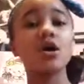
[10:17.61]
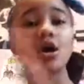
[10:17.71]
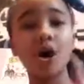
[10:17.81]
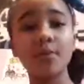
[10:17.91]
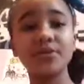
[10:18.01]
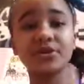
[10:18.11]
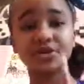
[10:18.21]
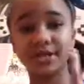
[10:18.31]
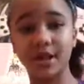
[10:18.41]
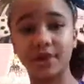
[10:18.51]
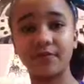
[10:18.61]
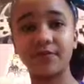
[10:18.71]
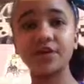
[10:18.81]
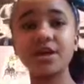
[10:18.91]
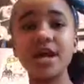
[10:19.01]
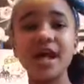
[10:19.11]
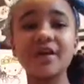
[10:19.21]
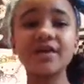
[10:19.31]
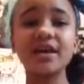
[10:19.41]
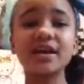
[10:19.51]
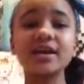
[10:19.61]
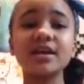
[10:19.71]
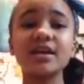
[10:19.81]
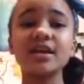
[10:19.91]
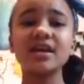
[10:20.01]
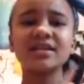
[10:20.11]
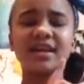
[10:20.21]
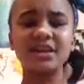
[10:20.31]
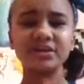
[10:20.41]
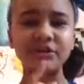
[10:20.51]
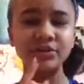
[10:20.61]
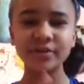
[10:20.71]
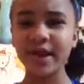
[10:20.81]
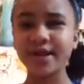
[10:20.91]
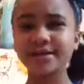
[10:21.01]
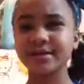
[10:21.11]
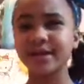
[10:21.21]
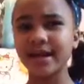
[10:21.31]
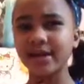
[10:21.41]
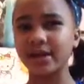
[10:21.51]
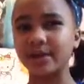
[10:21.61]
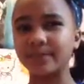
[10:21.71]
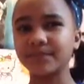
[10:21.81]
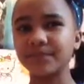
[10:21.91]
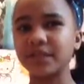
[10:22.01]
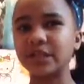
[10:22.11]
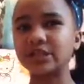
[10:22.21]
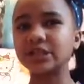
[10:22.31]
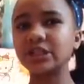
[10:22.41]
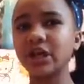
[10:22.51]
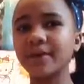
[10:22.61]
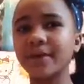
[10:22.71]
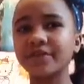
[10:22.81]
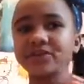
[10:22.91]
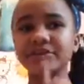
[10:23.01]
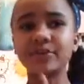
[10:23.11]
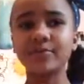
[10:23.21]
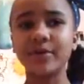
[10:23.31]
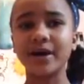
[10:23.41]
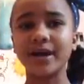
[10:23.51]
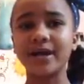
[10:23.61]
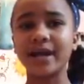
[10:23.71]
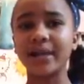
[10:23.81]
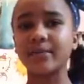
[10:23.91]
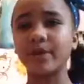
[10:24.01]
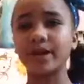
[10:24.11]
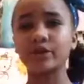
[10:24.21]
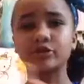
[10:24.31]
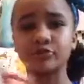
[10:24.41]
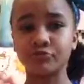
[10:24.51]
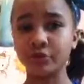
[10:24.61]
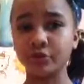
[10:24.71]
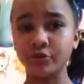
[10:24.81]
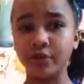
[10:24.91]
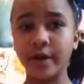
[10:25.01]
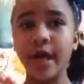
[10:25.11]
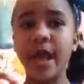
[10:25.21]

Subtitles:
Calm yourself. And then like 2 days later, she's talking about this new boy named, like, Drew.